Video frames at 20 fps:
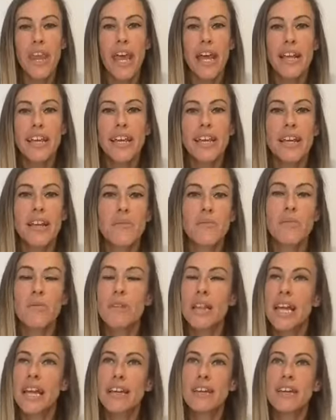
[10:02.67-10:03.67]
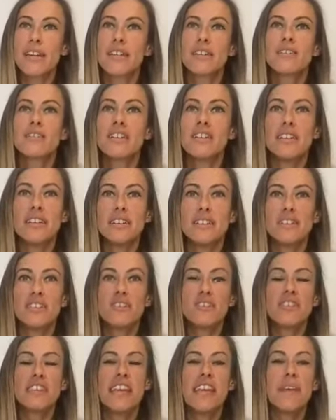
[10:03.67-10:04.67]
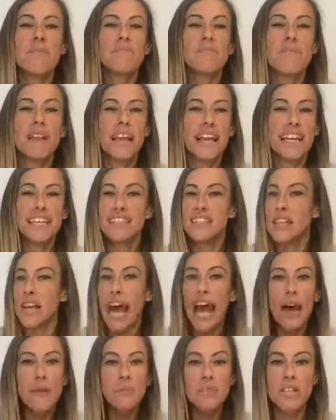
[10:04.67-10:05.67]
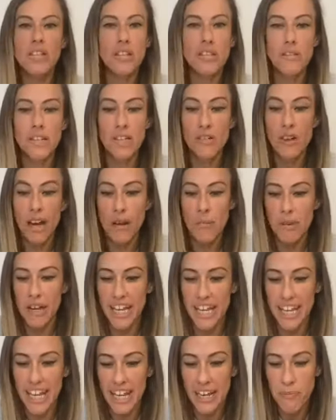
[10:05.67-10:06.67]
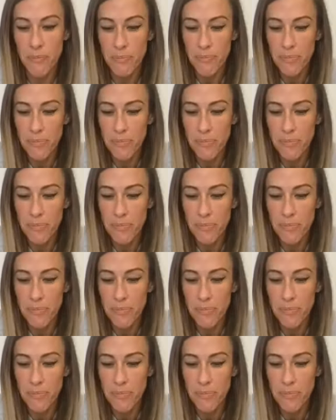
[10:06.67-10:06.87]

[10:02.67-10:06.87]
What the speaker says: You know, like, just it's absolutely groundbreaking.